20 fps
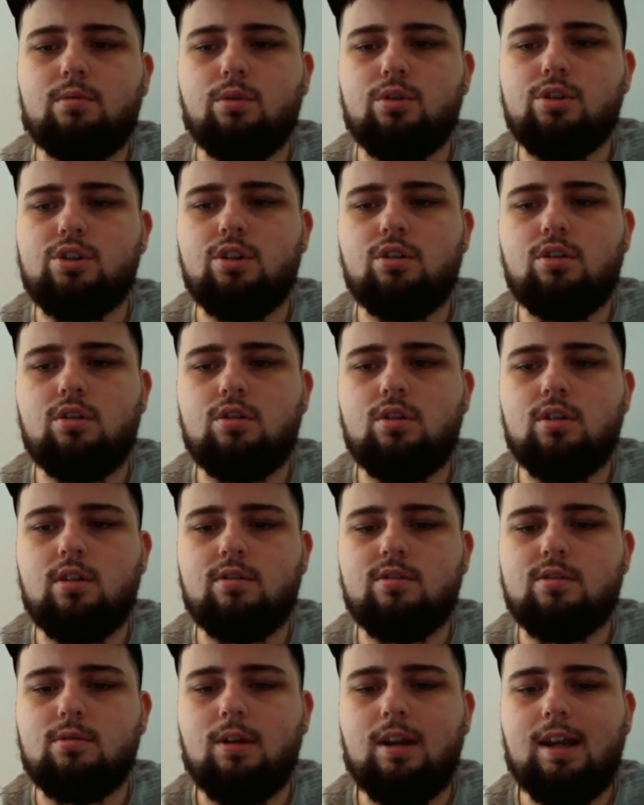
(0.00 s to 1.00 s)
What should you
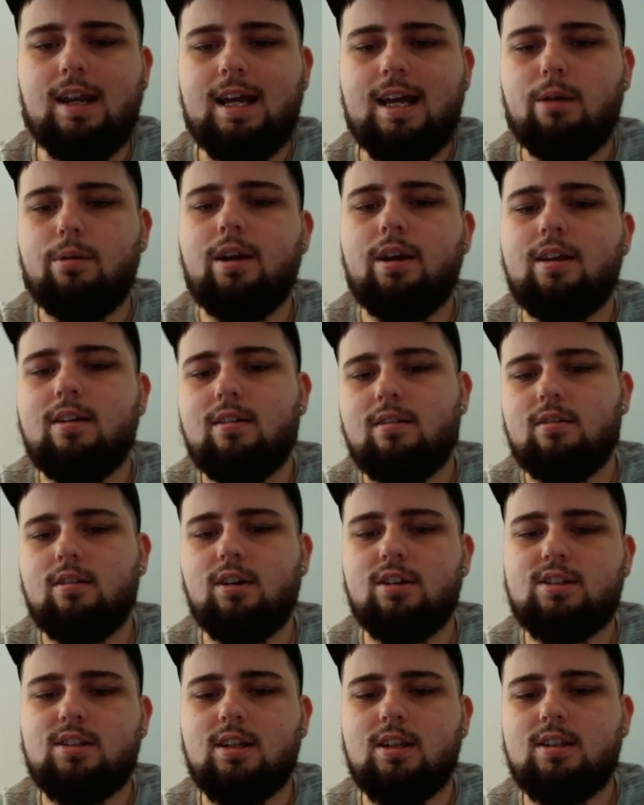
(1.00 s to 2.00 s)
do? So allow it.
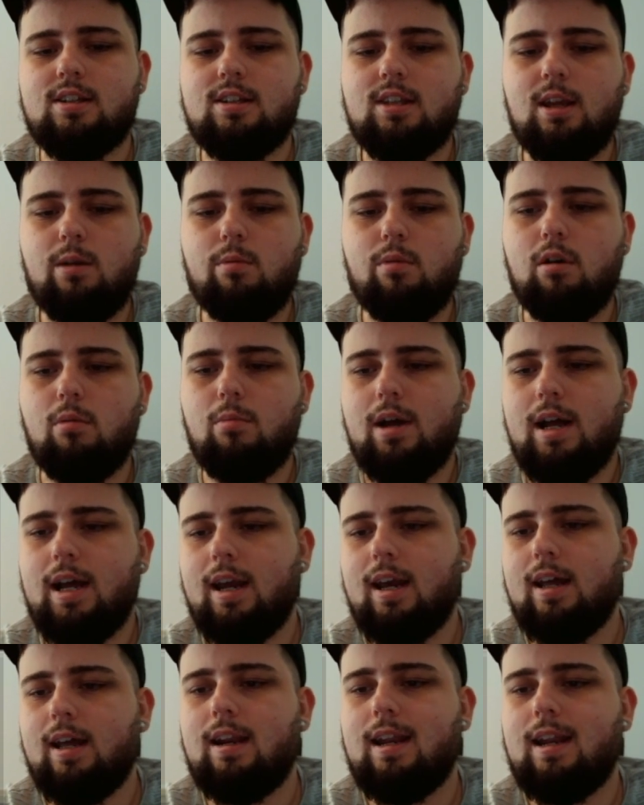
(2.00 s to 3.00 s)
I'd say stay well
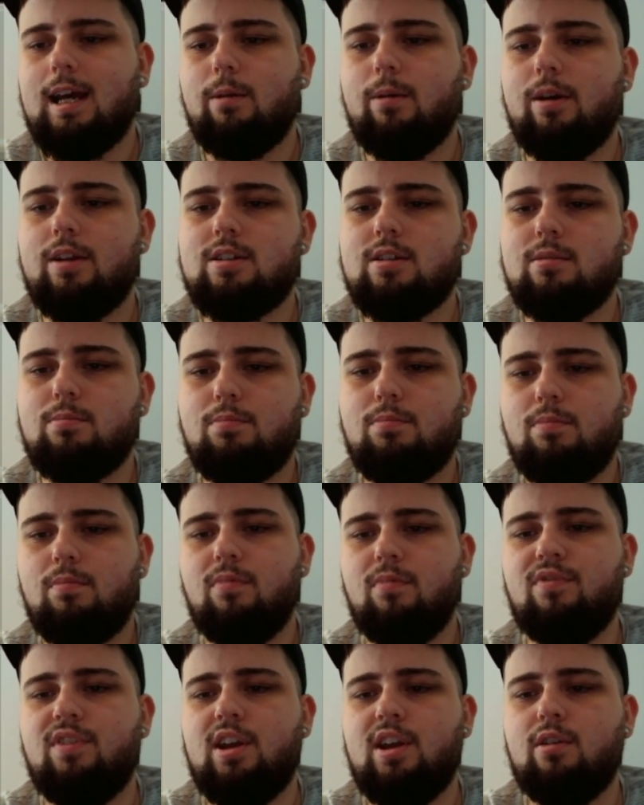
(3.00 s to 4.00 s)
back. Allow it to
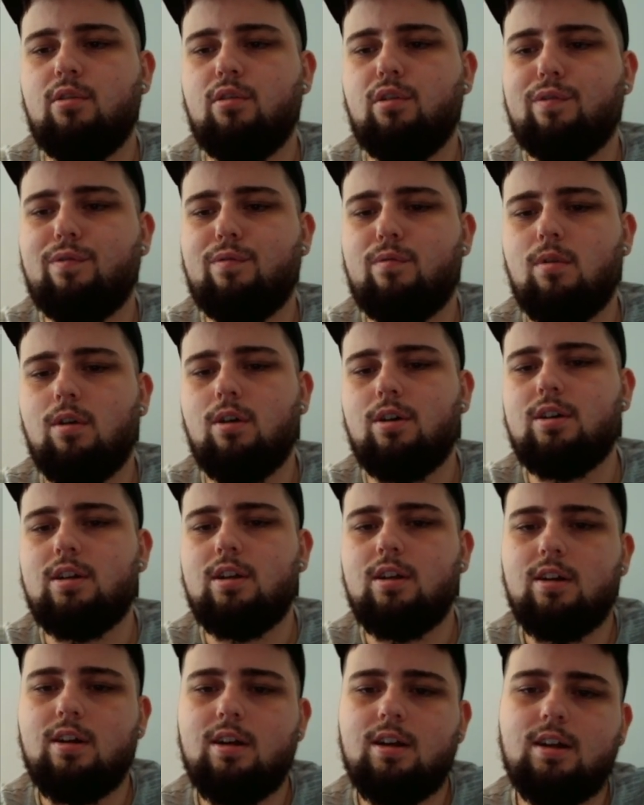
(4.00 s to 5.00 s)
veer off right,
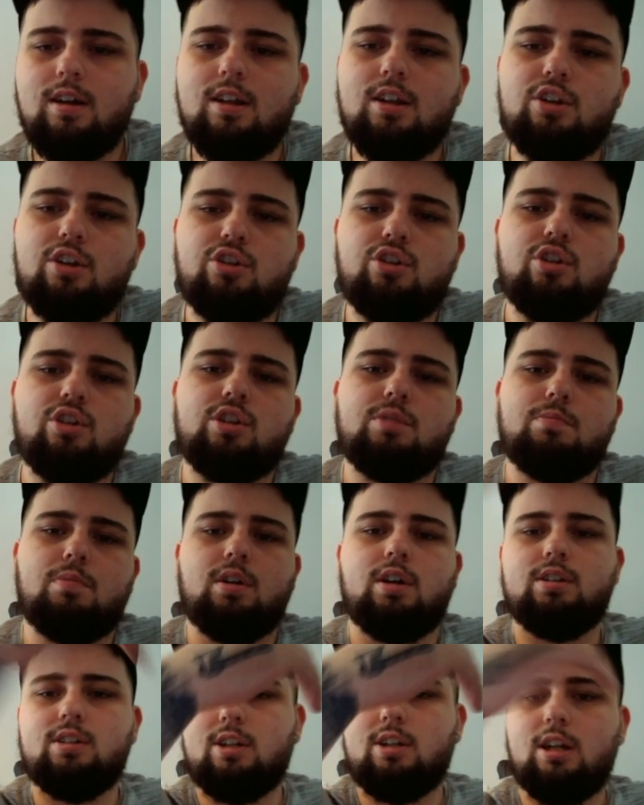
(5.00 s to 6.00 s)
just
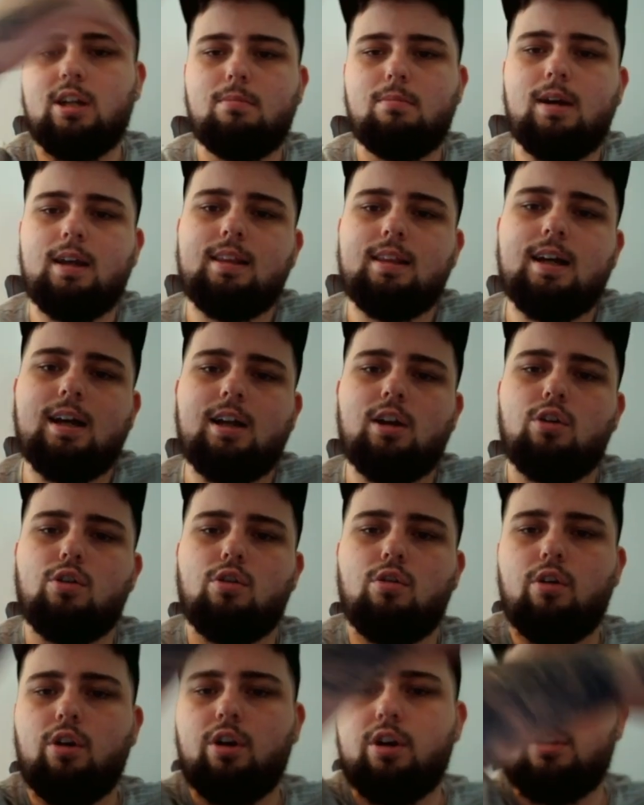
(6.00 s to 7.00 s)
because it's going to make that
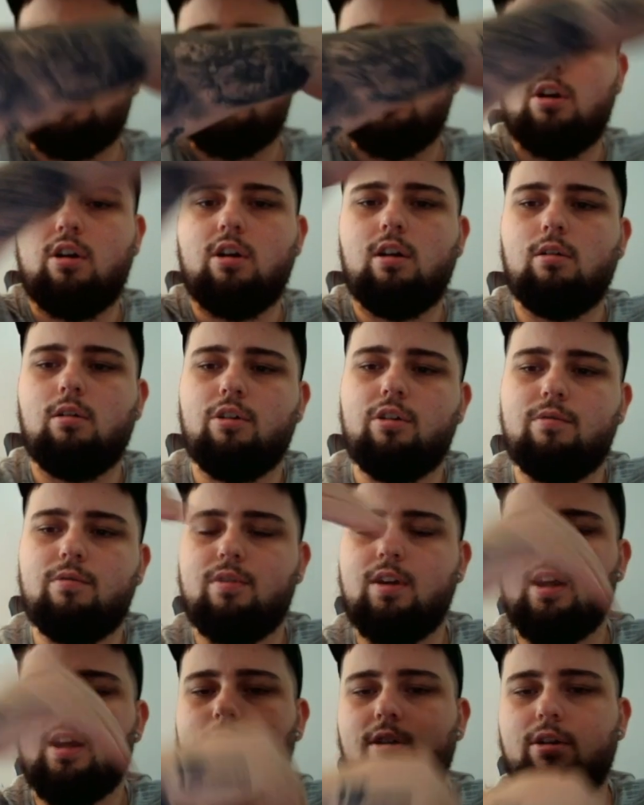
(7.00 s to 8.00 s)
longer turn on
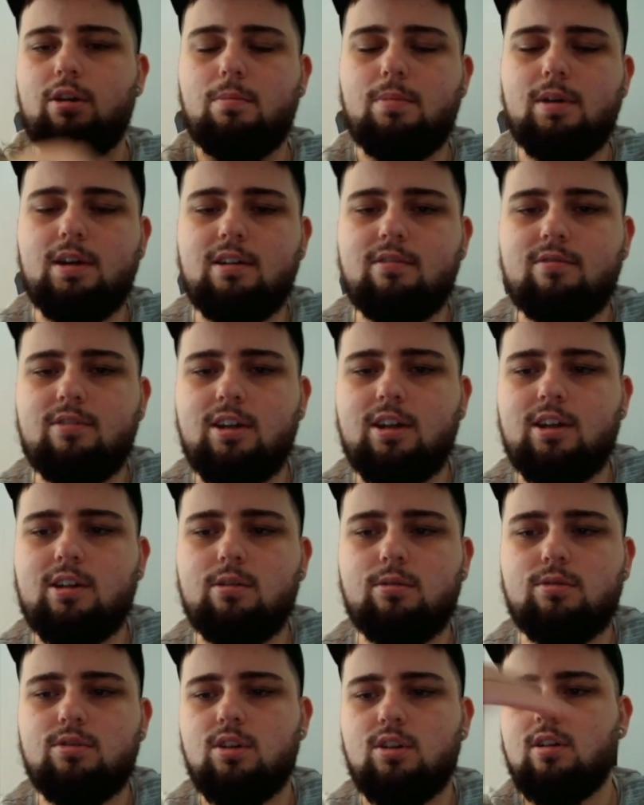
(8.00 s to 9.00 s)
a bigger
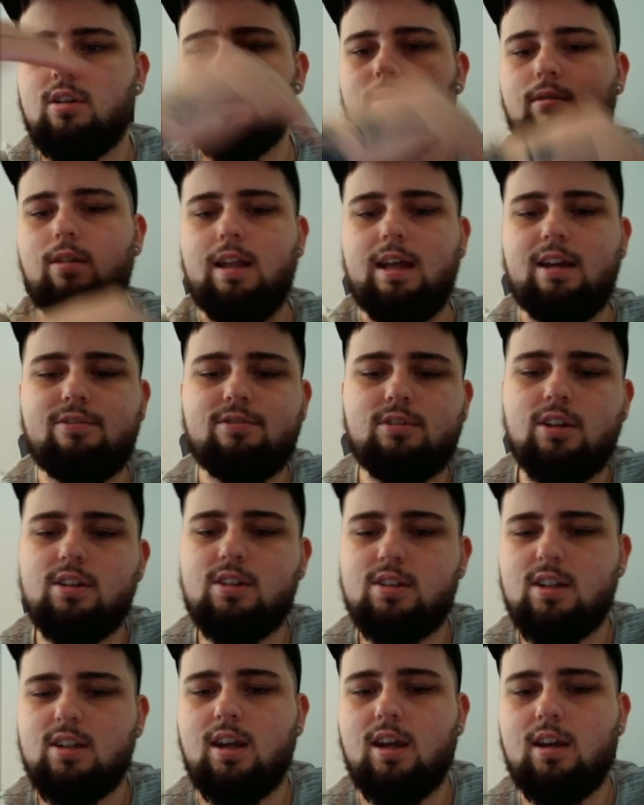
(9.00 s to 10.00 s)
vehicle to go left.
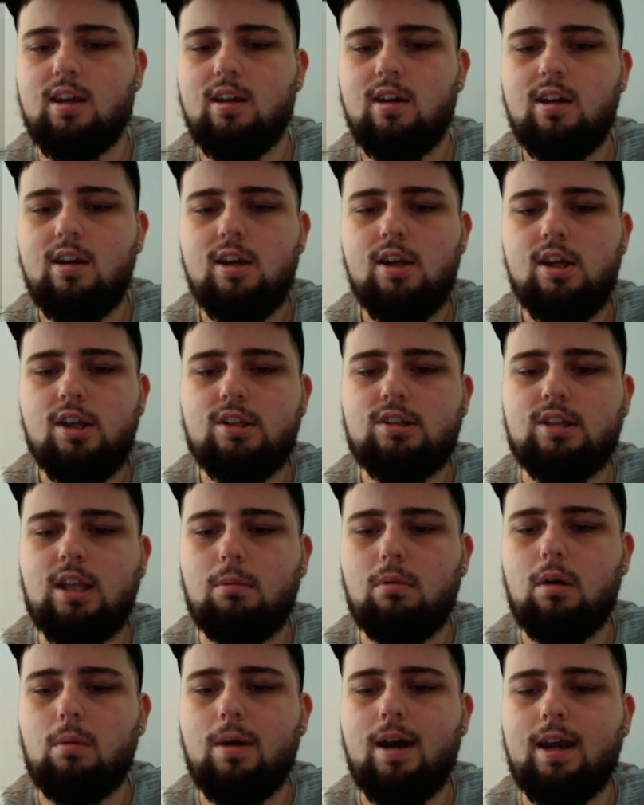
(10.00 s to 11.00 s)
I'd say stay
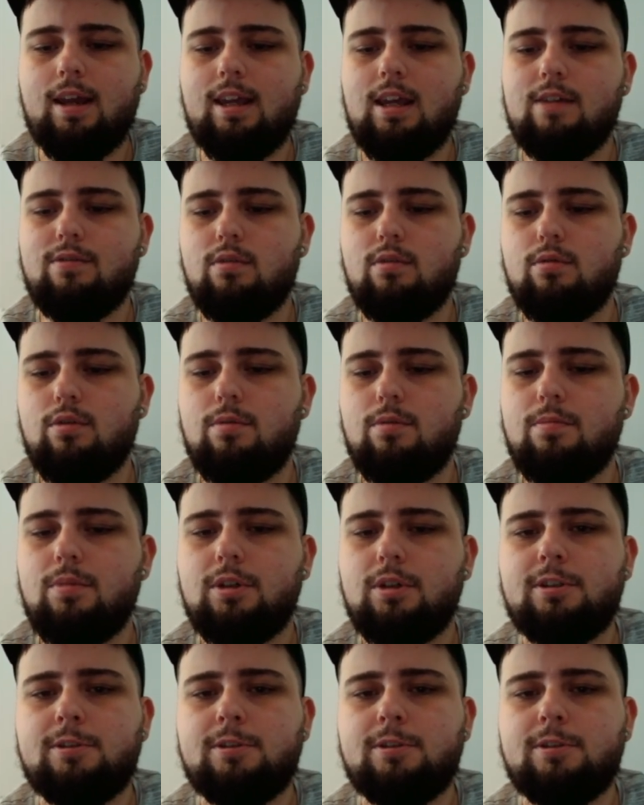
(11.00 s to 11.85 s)
well back and give it room.